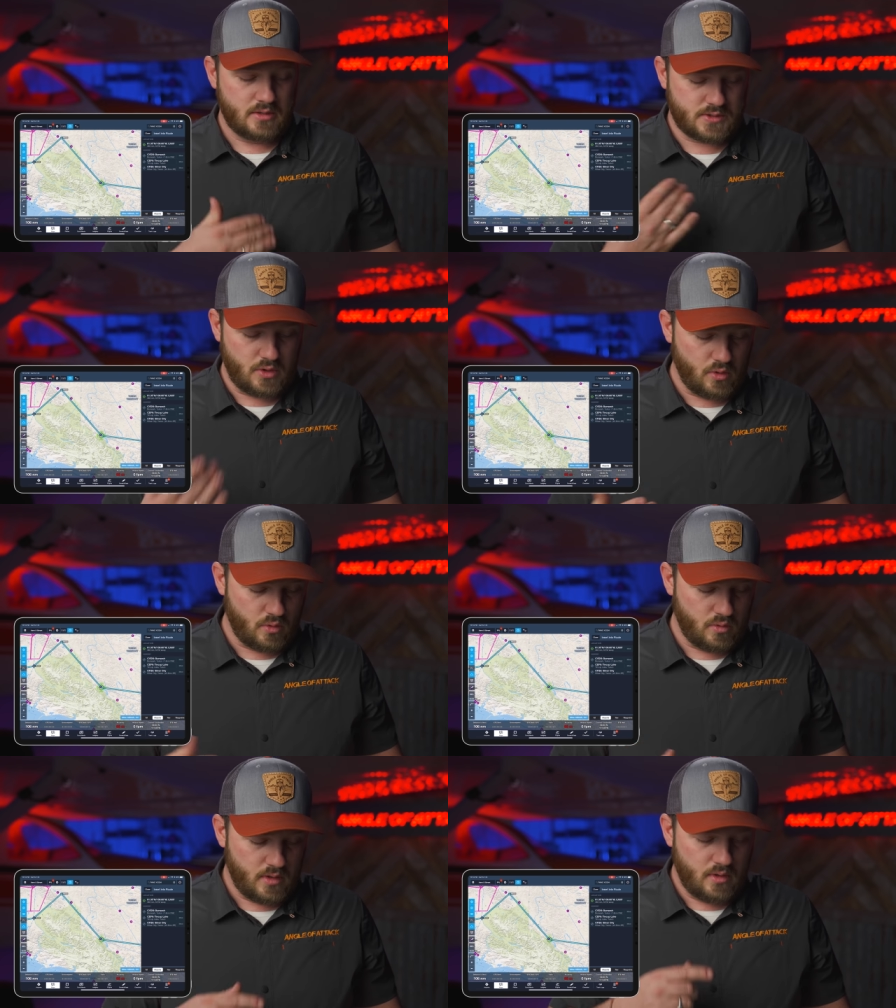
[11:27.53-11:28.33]

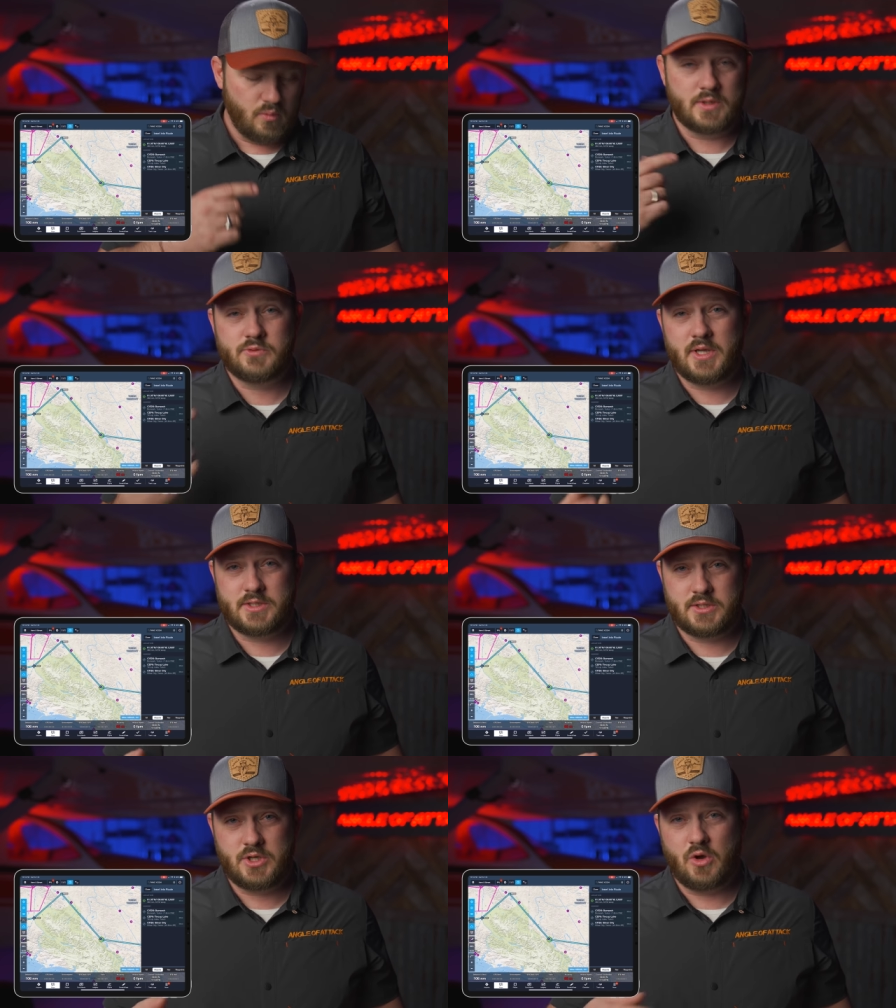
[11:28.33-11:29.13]
So once we
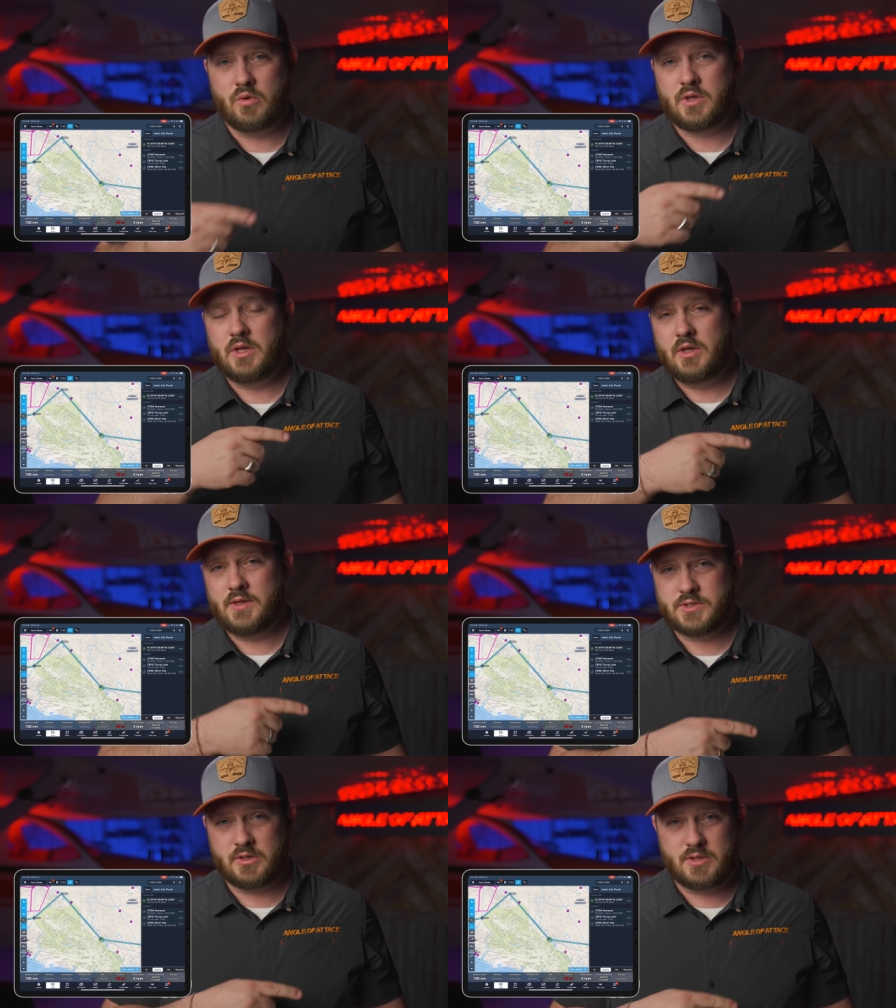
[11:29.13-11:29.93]
get to Tok
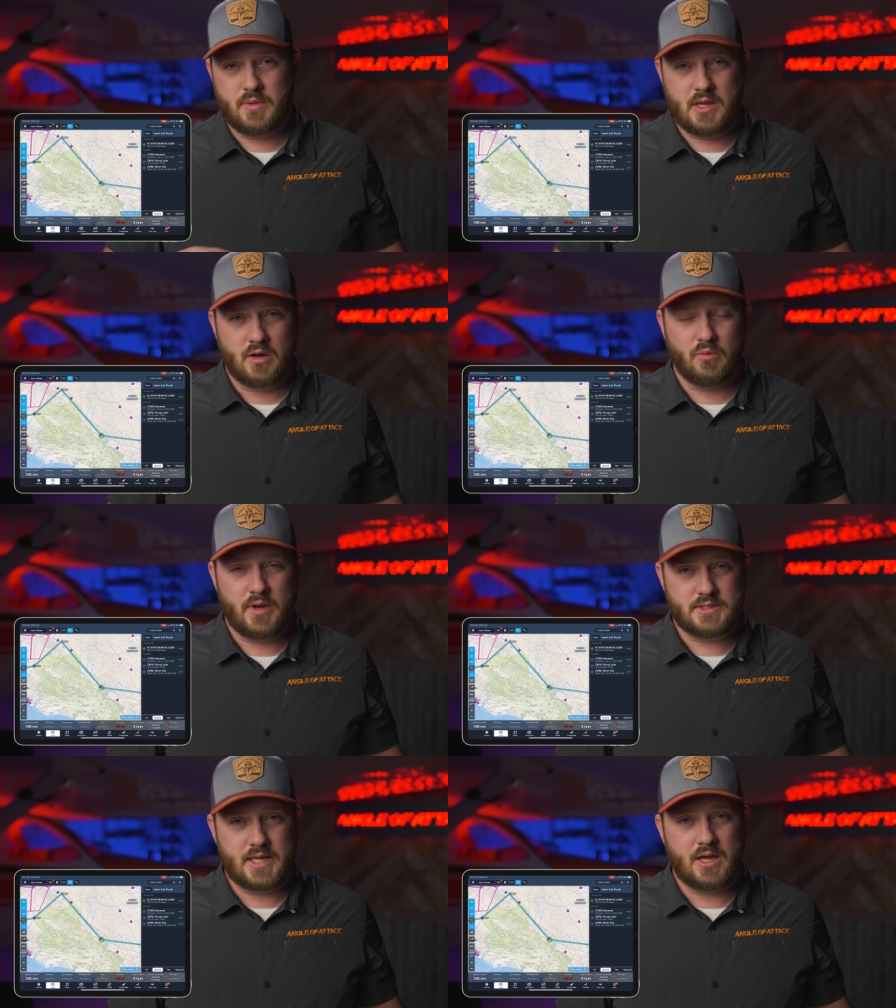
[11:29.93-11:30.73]
and start to make our
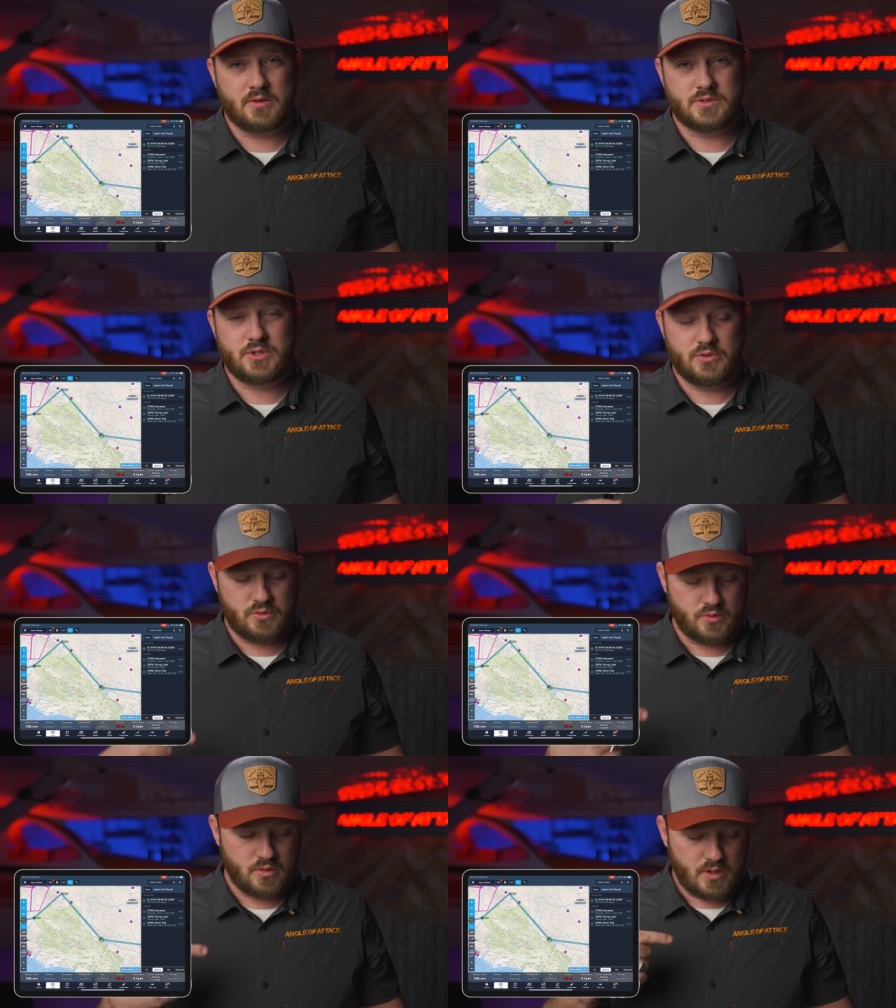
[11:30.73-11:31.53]
way down
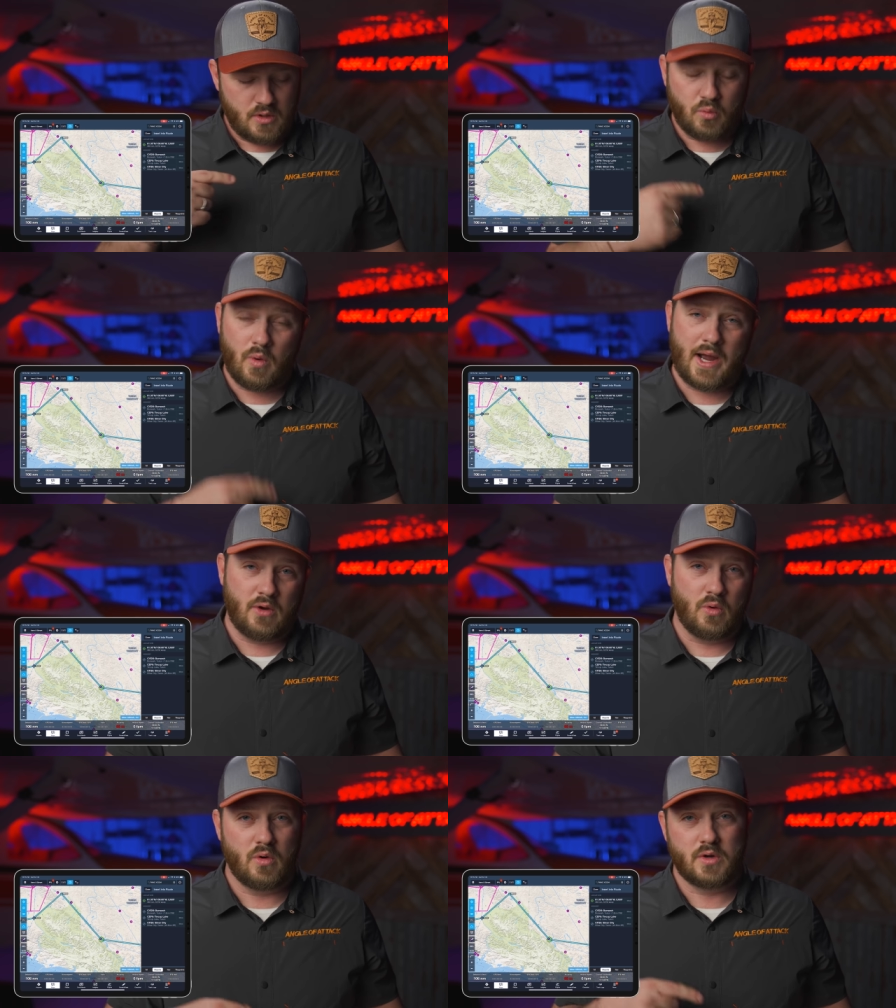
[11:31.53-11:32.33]
to
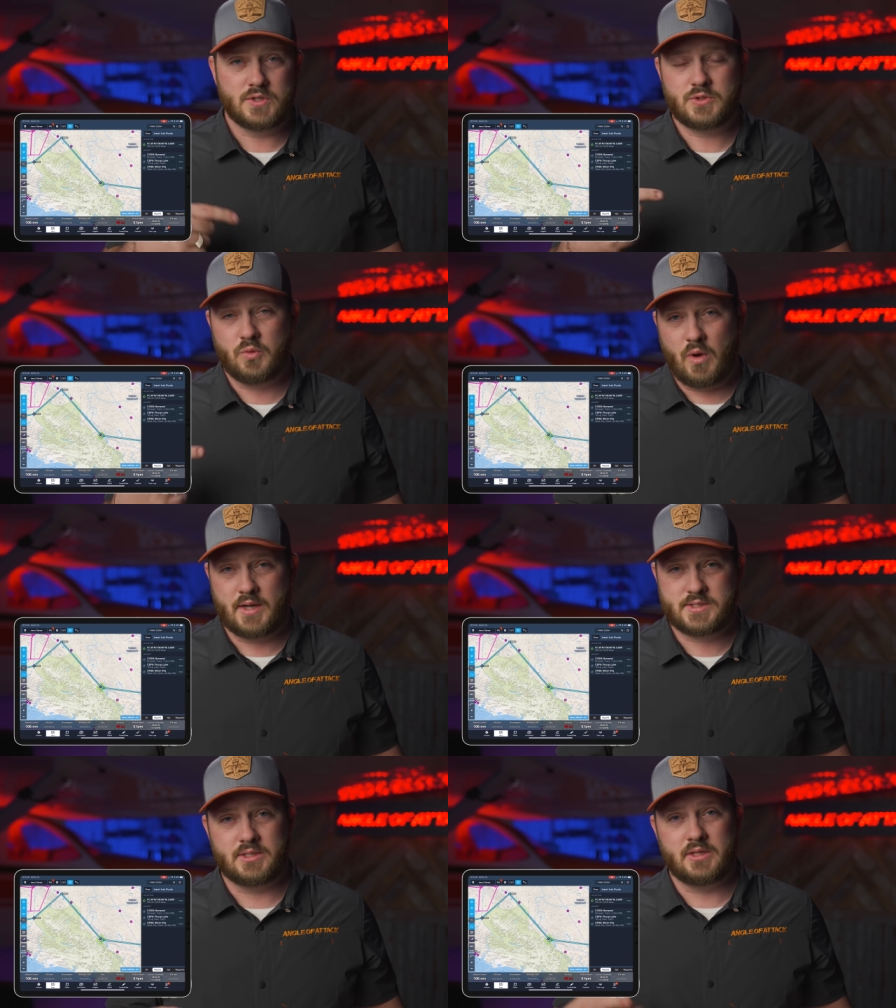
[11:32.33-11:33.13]
Whitehorse,
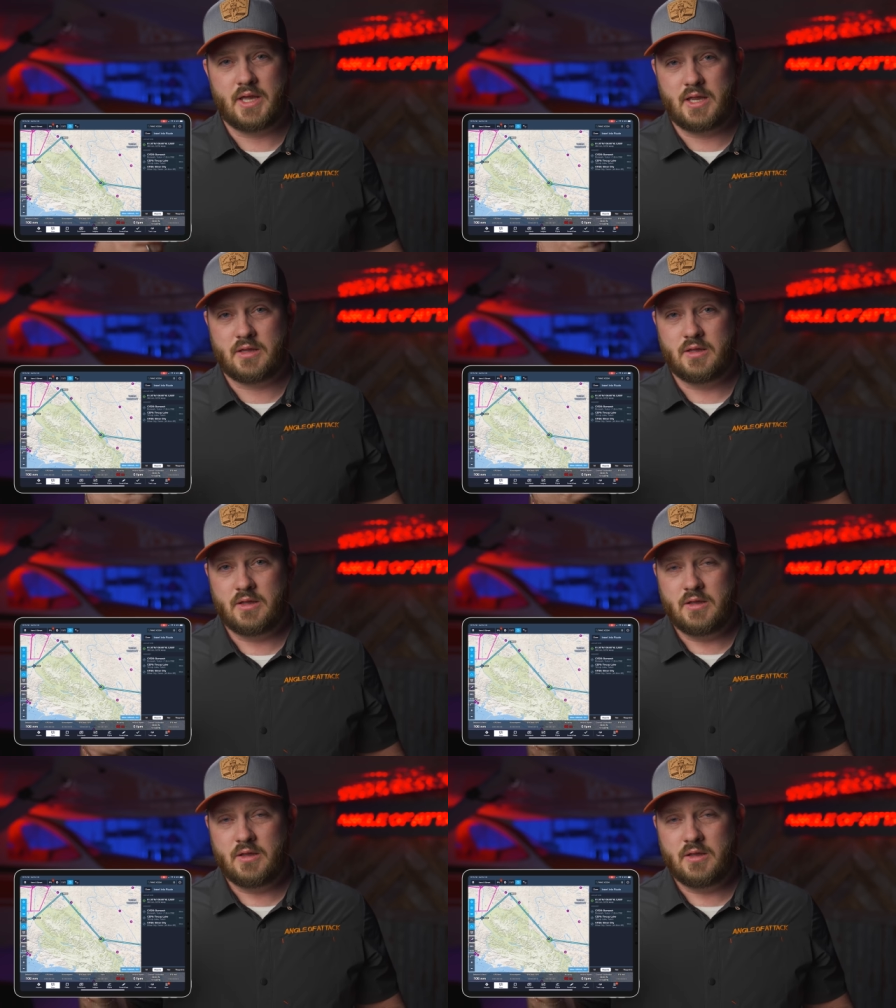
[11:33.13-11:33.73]
Watson Lake,